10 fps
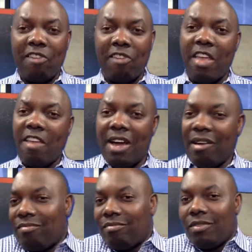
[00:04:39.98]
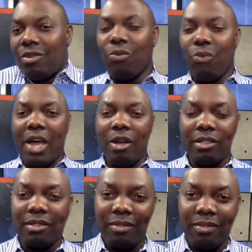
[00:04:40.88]
plays in my favor,
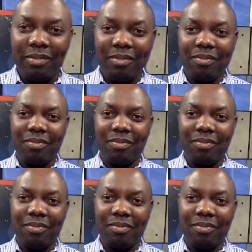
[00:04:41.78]
why not?